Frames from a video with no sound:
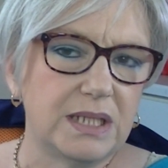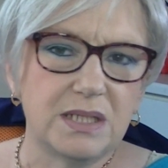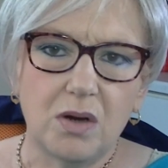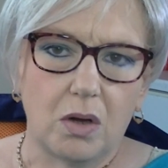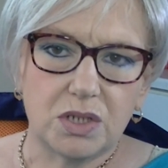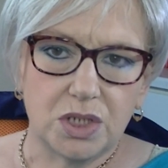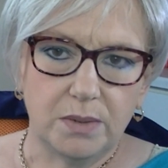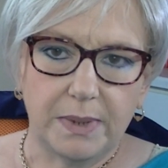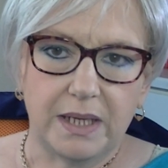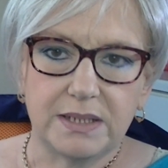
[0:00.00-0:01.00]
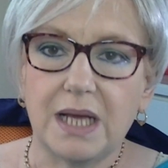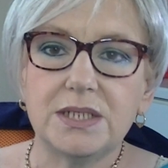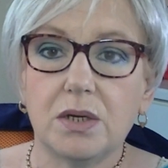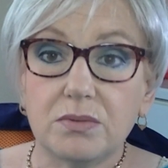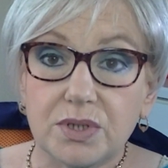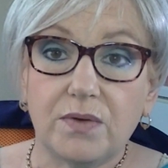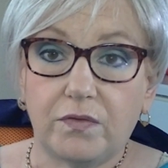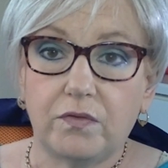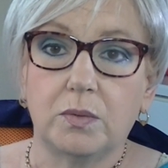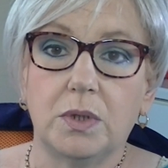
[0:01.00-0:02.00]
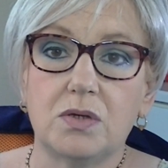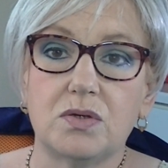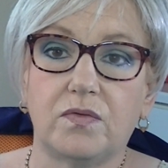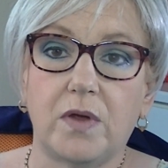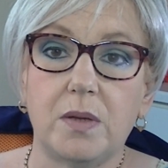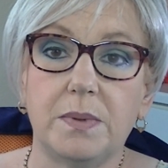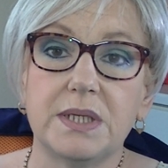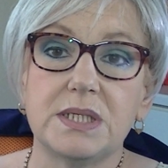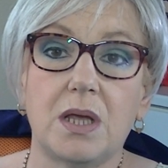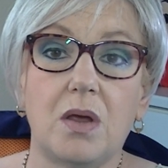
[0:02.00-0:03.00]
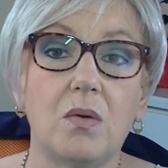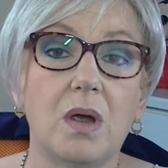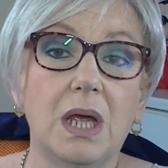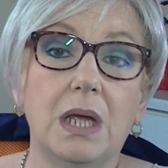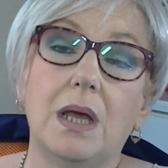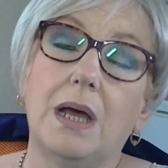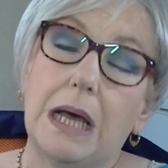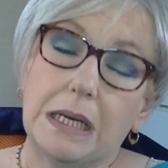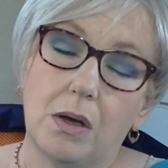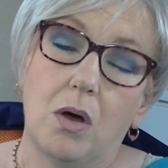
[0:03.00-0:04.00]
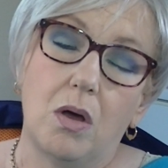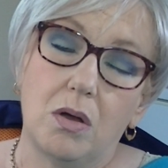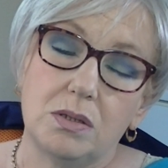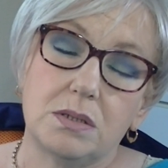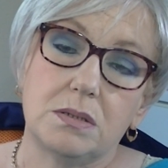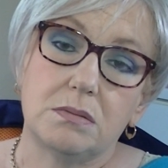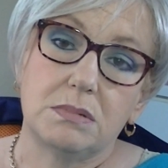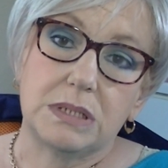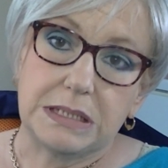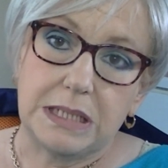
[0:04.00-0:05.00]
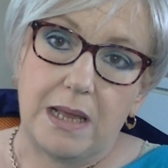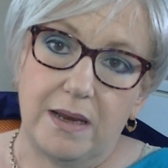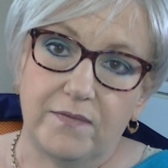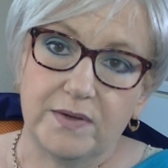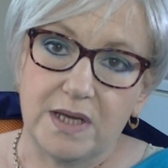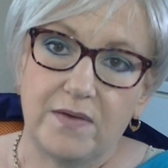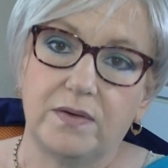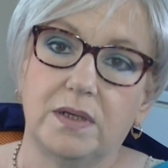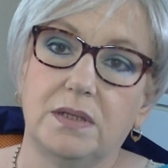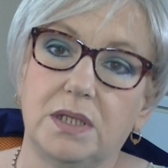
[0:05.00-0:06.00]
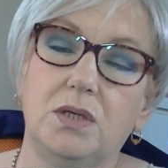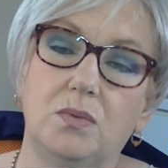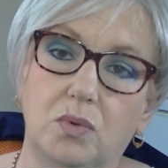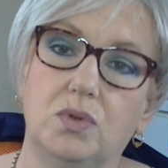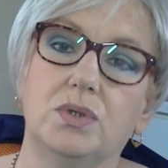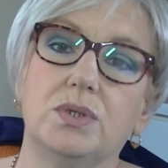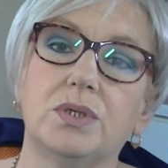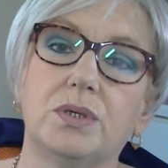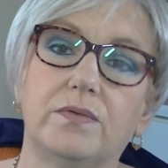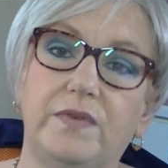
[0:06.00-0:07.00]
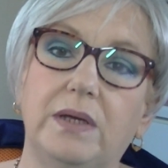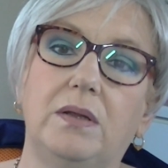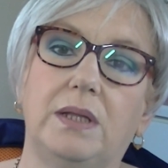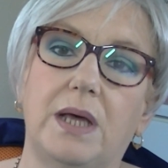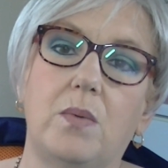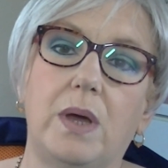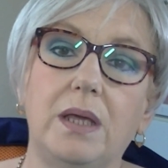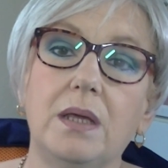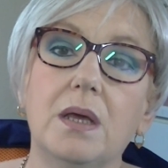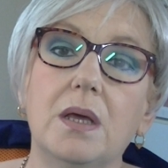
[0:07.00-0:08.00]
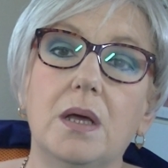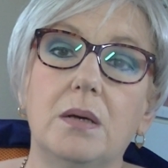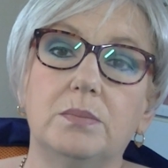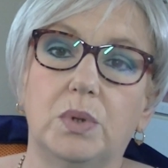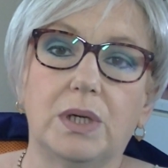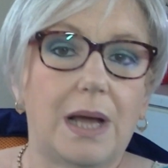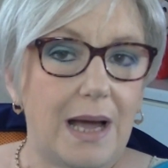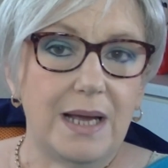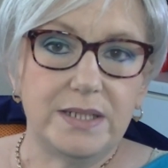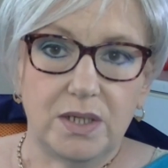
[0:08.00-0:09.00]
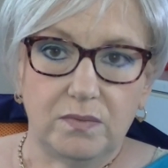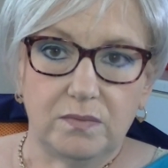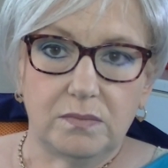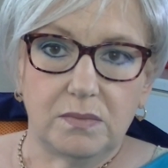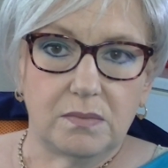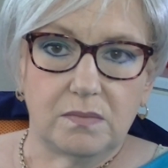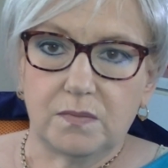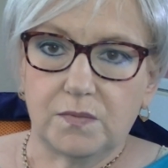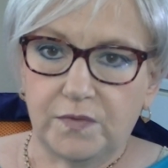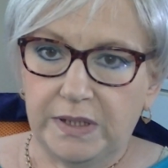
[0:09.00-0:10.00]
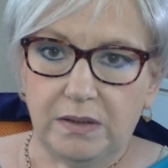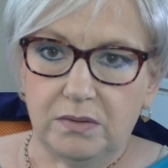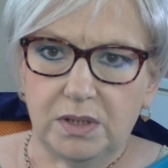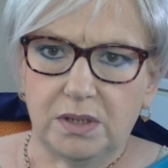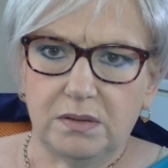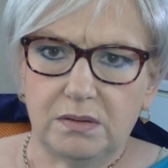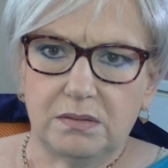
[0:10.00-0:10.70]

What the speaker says: not too bad. I don't suffer from claustrophobia, so I can't say for definite that you wouldn't feel that way, but I don't feel that